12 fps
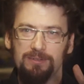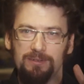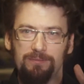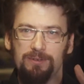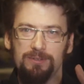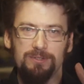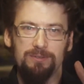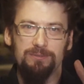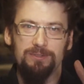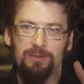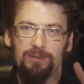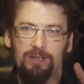different shoots
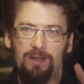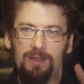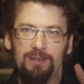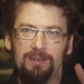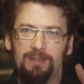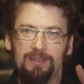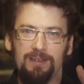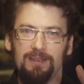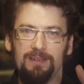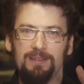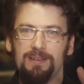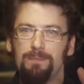going on
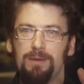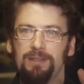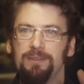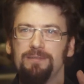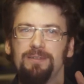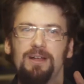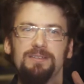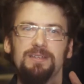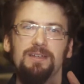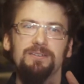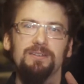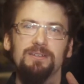in a month of Los
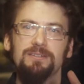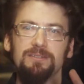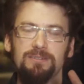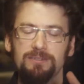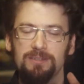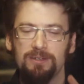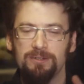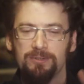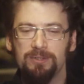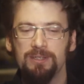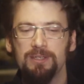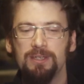Angeles, and
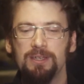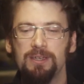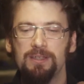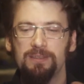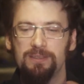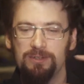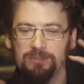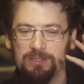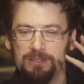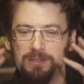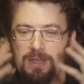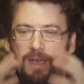so there's
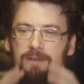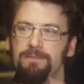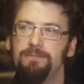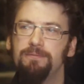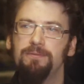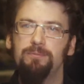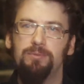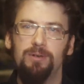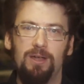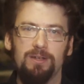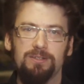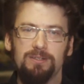enough
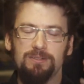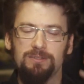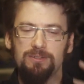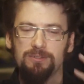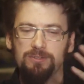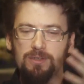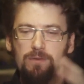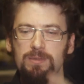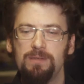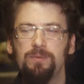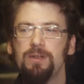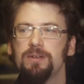productions, there's so many
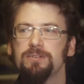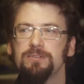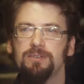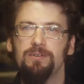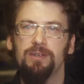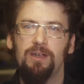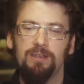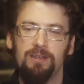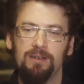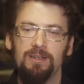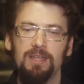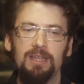productions going on here
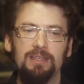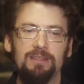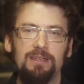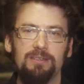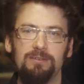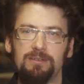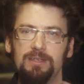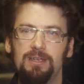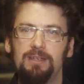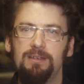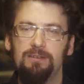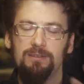that you
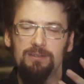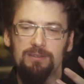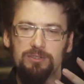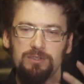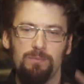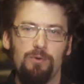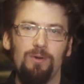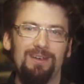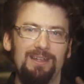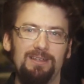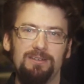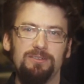get the support
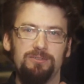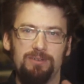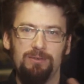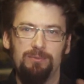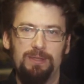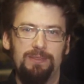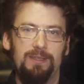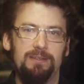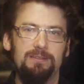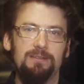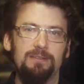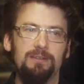industry with it.
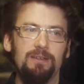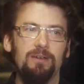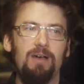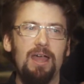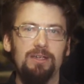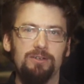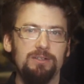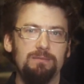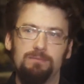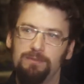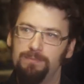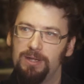You know, I couldn't
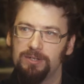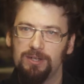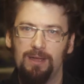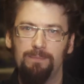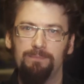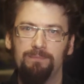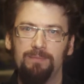move my shop